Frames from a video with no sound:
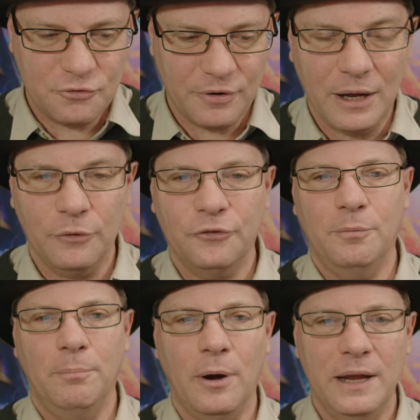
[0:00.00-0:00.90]

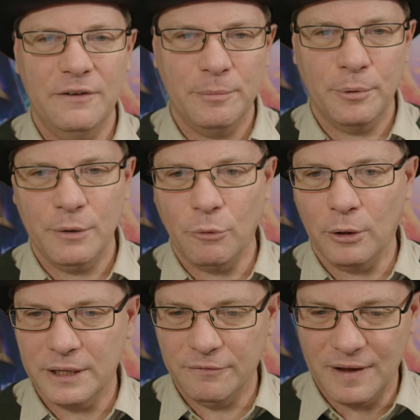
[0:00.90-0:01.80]
trounced by everybody
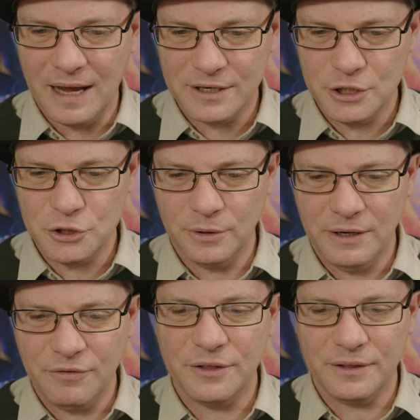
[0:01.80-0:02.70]
rolling advantage on
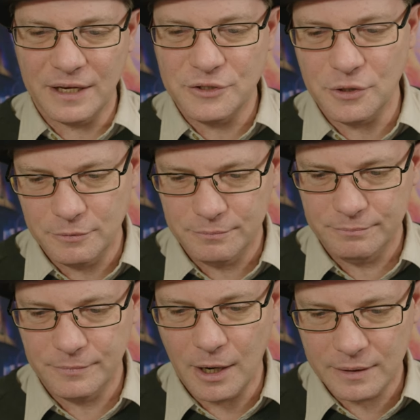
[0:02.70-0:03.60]
everything they do.
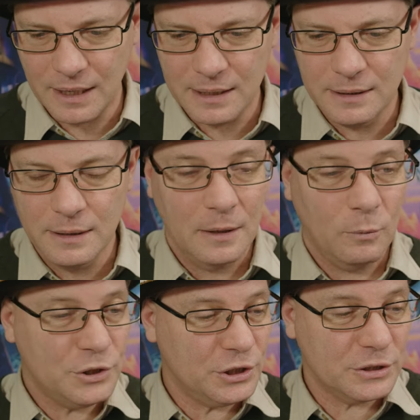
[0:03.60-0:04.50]
Okay,
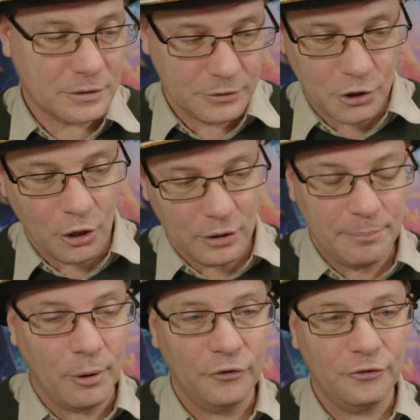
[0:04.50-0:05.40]
which is
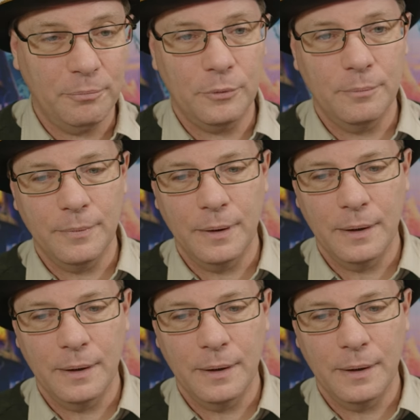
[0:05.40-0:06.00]
totally possible.